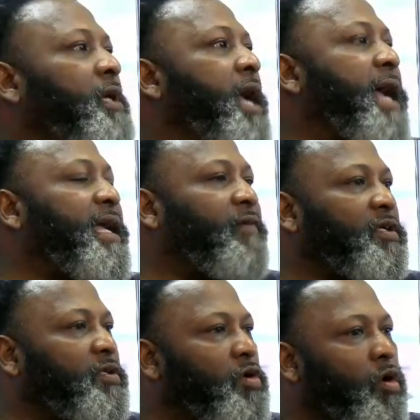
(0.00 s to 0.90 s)
And
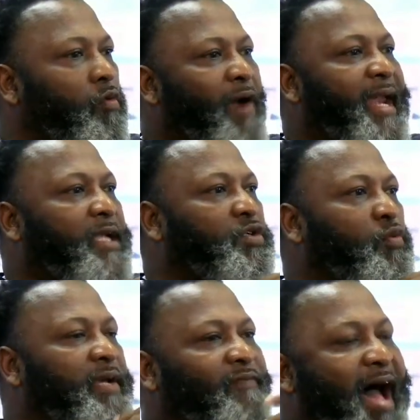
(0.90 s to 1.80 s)
even, you know, right at
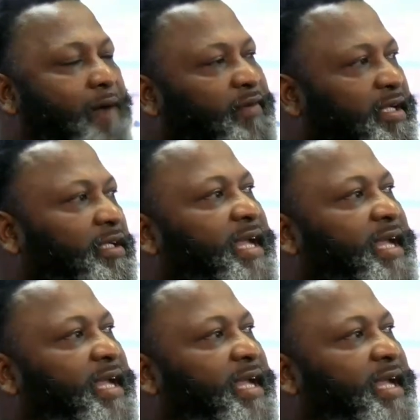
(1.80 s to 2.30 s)
25 years